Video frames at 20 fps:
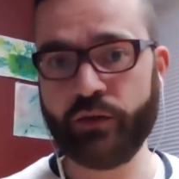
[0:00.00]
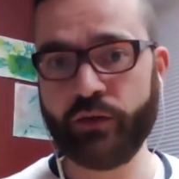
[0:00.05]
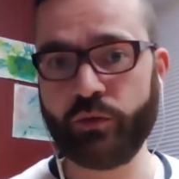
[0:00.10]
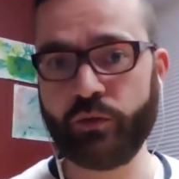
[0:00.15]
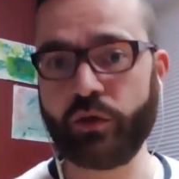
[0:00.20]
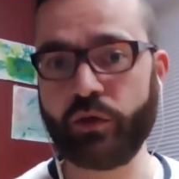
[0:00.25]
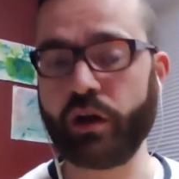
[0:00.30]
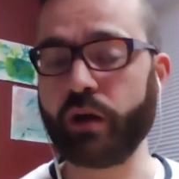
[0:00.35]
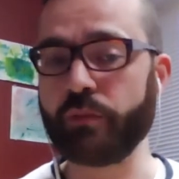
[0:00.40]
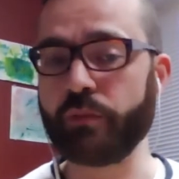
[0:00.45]

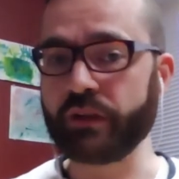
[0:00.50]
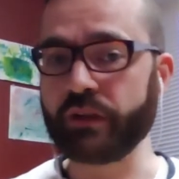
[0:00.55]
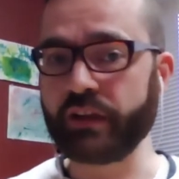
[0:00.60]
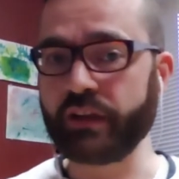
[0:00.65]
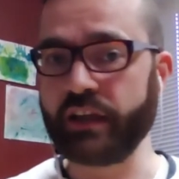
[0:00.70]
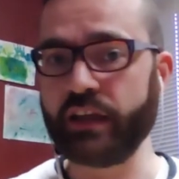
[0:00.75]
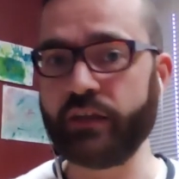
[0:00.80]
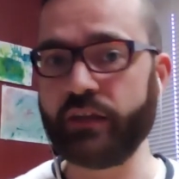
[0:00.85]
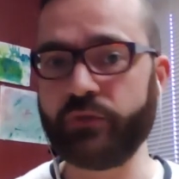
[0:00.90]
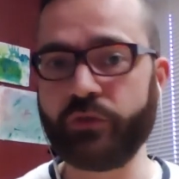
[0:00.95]
We all
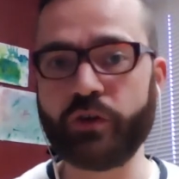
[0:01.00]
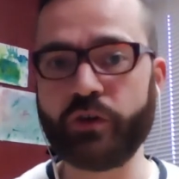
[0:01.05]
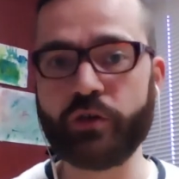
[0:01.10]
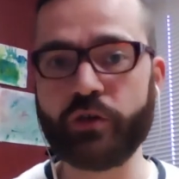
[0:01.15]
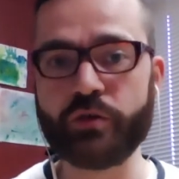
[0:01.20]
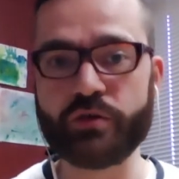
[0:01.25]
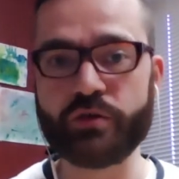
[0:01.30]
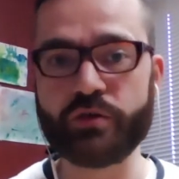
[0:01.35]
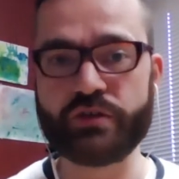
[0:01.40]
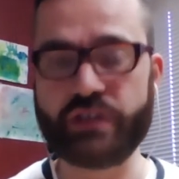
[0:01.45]
believe
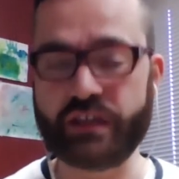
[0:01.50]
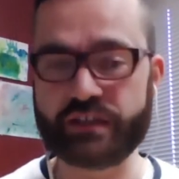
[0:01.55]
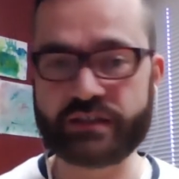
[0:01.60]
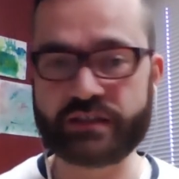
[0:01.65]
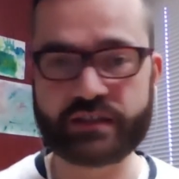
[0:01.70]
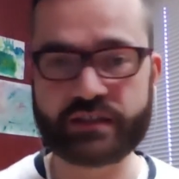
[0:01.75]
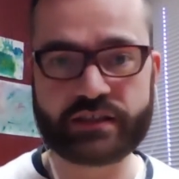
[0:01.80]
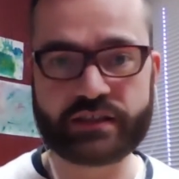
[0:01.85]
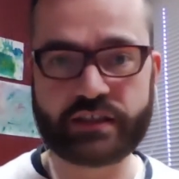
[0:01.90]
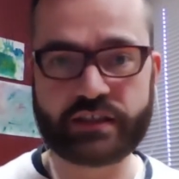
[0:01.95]
who
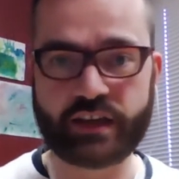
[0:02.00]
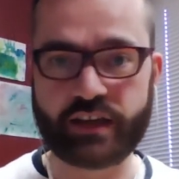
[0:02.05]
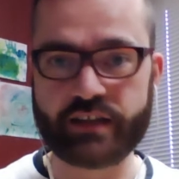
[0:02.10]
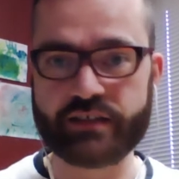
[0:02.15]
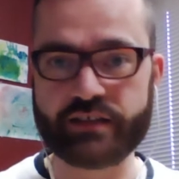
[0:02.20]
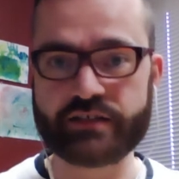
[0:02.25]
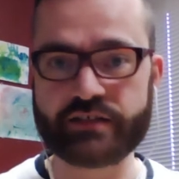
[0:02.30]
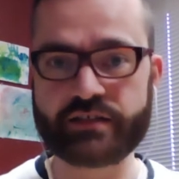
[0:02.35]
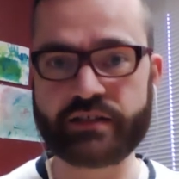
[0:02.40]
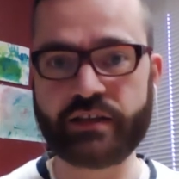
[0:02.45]
Jesus
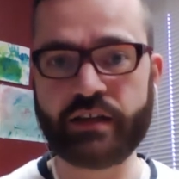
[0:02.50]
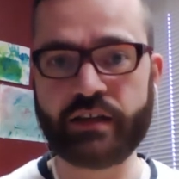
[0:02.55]
is.